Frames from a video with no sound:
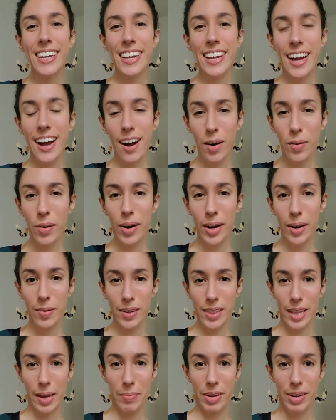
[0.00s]
Hot water
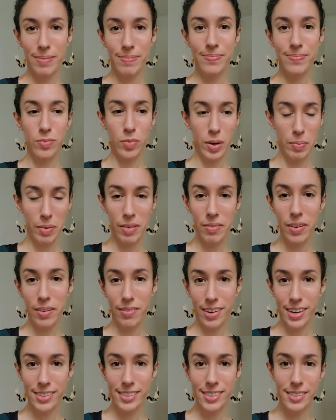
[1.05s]
with lemon, one of my
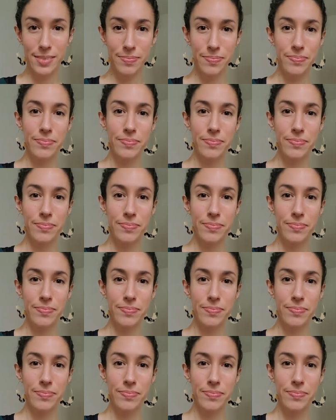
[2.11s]
favorites.